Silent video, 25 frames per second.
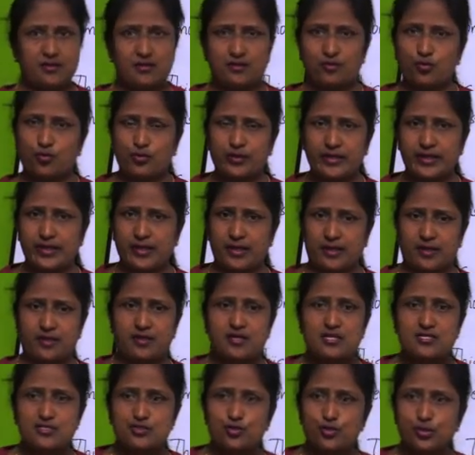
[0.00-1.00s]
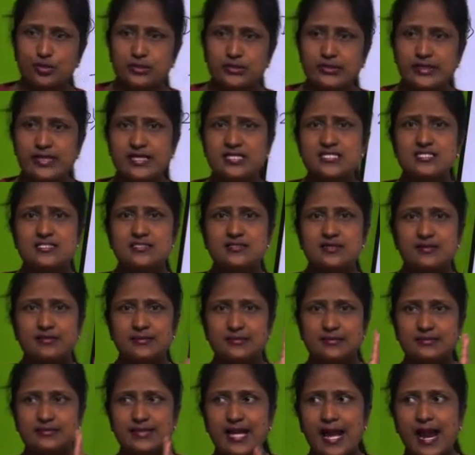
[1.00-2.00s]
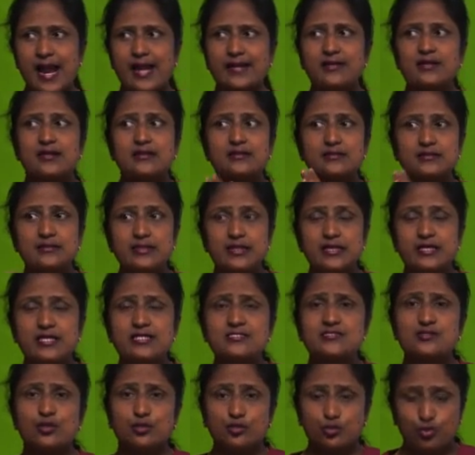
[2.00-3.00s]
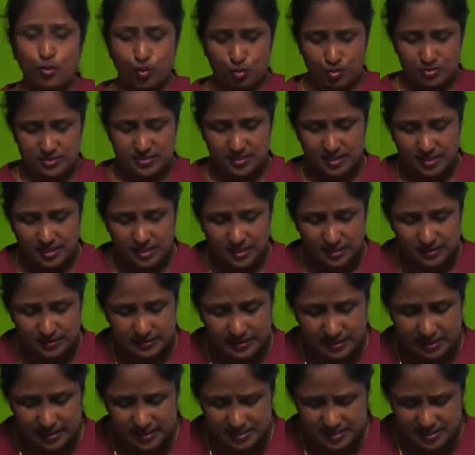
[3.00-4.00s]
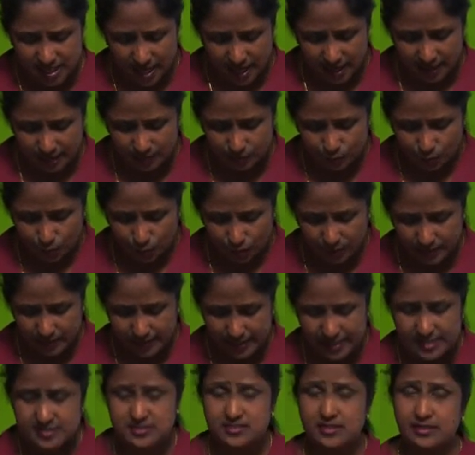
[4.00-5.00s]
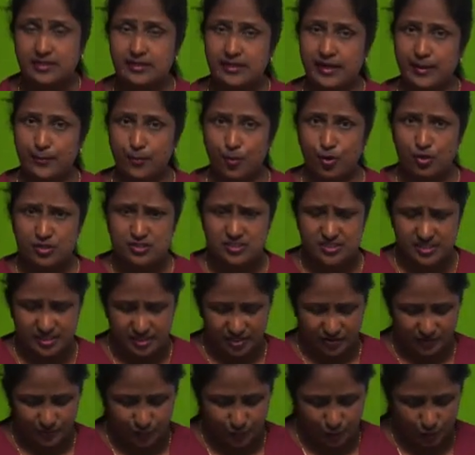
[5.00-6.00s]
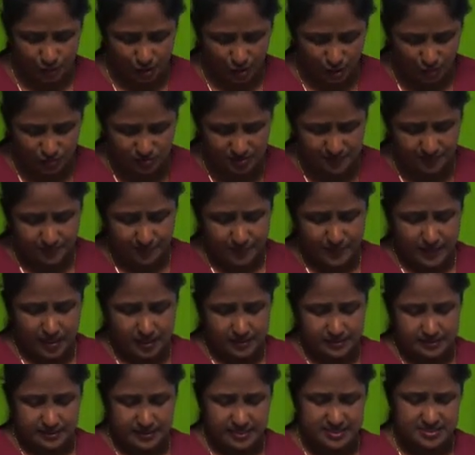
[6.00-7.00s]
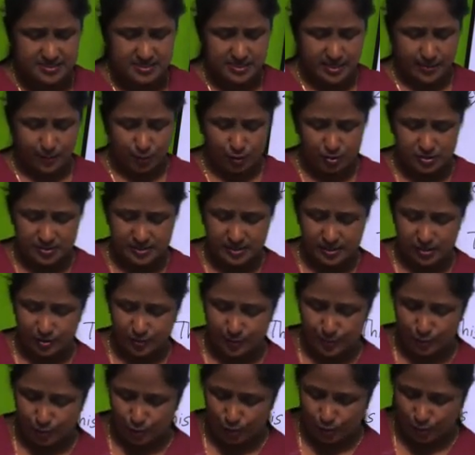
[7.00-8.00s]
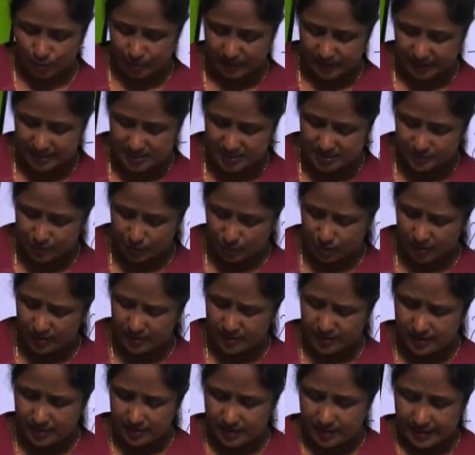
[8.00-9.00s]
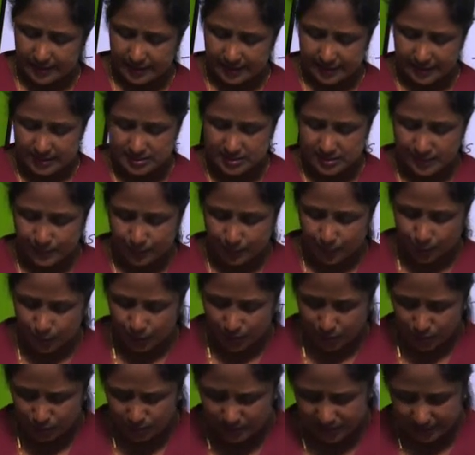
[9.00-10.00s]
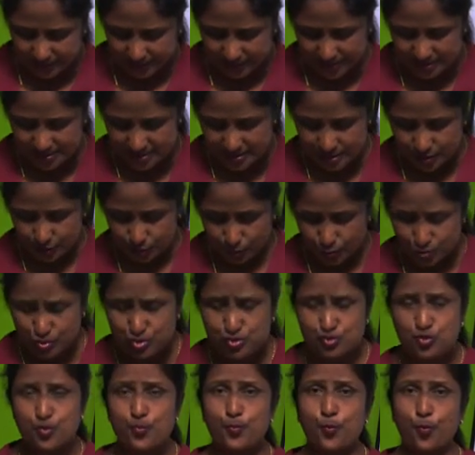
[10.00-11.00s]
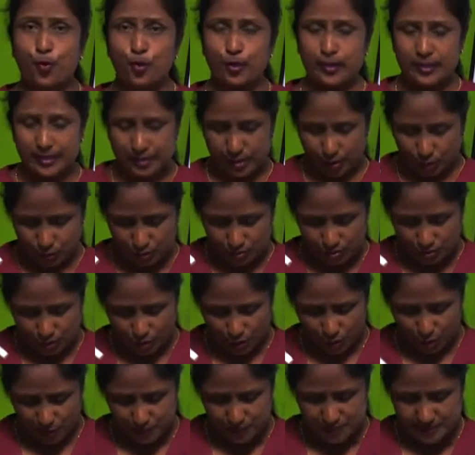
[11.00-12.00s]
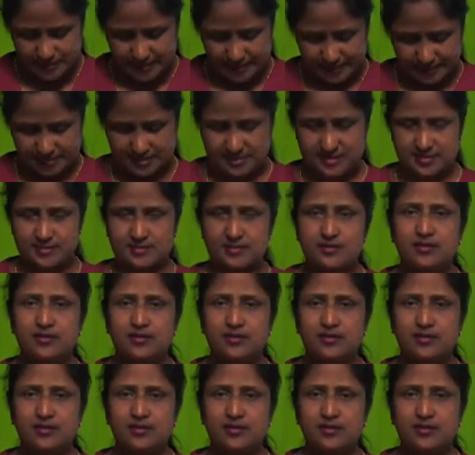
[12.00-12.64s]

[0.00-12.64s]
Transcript: Okay. So, this, that, these, those, these are called as demonstrative pronouns. This demonstrative pronoun is what? It is a pronoun that is used to point out the objects.